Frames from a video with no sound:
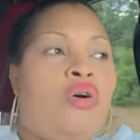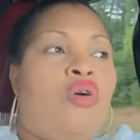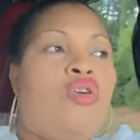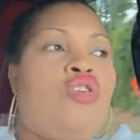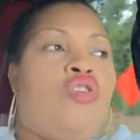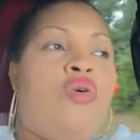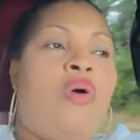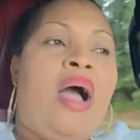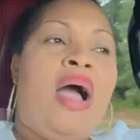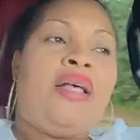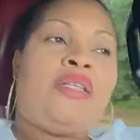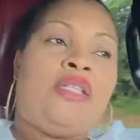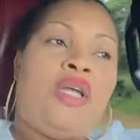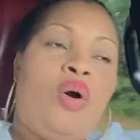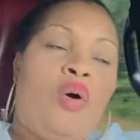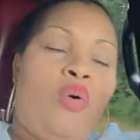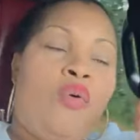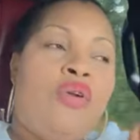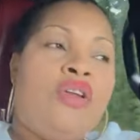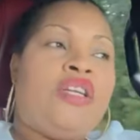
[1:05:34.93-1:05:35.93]
So you
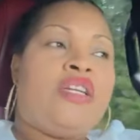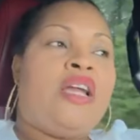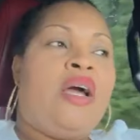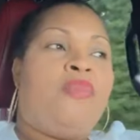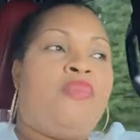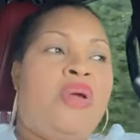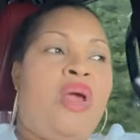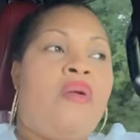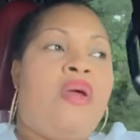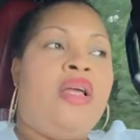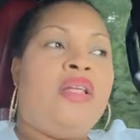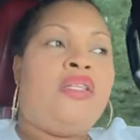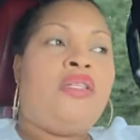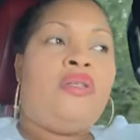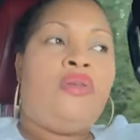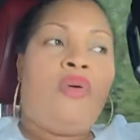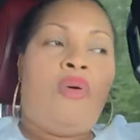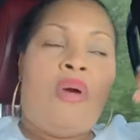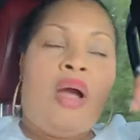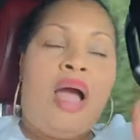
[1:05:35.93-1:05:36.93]
as the original
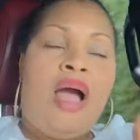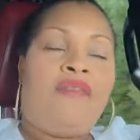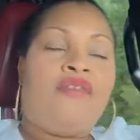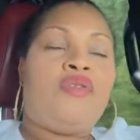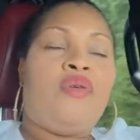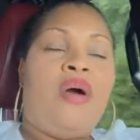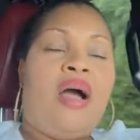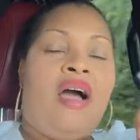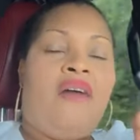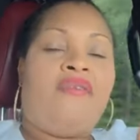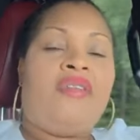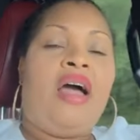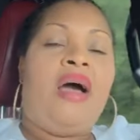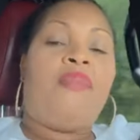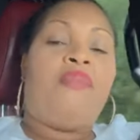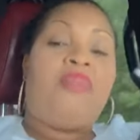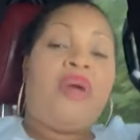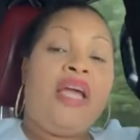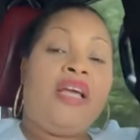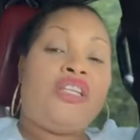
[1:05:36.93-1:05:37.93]
parent, you have to have
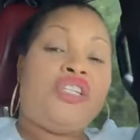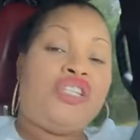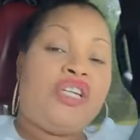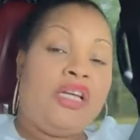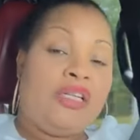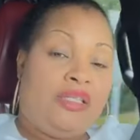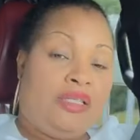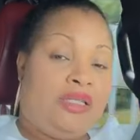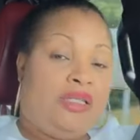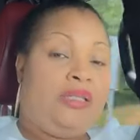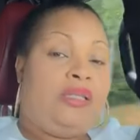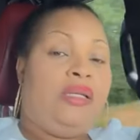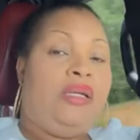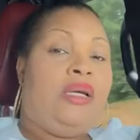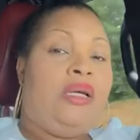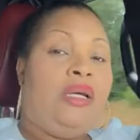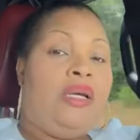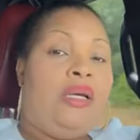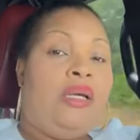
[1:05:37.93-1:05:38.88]
that patience.